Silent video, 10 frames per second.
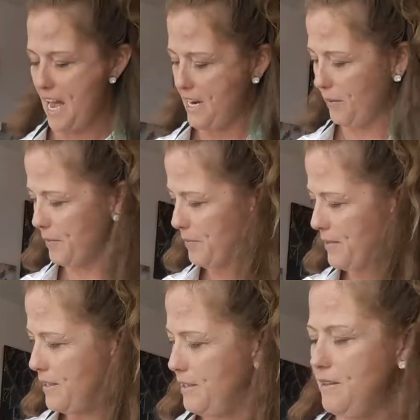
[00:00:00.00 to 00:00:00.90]
Anyway,
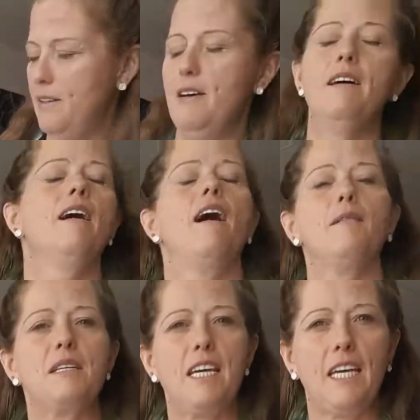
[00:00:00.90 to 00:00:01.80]

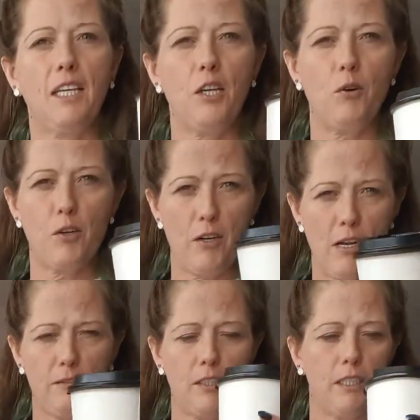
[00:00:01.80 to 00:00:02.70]
I'll be taking your order
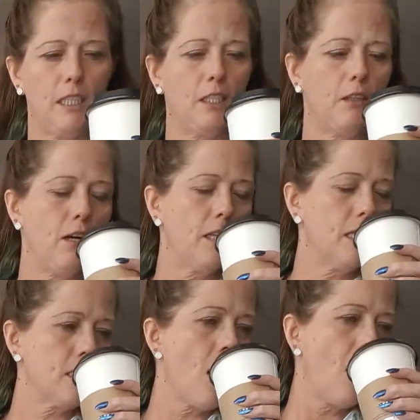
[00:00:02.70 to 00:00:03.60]
after I tell you all
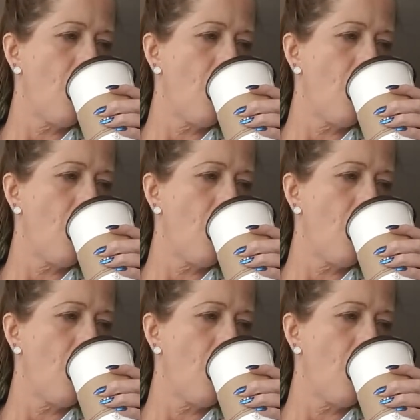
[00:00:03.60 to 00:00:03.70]
this.